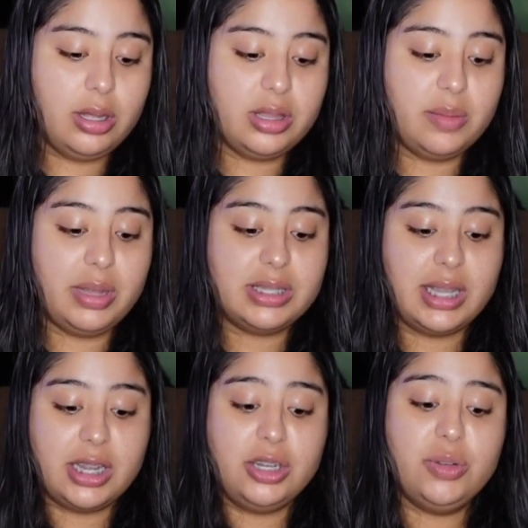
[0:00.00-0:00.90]
the best I
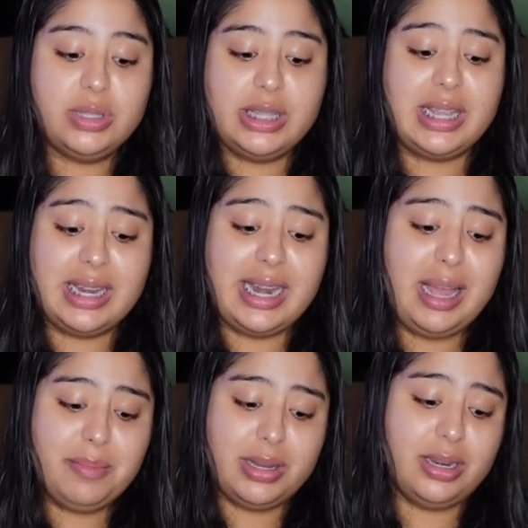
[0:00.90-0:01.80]
can do is take a
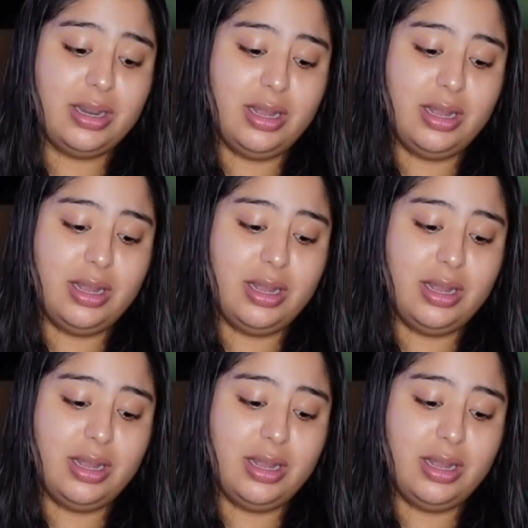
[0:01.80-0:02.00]
nap and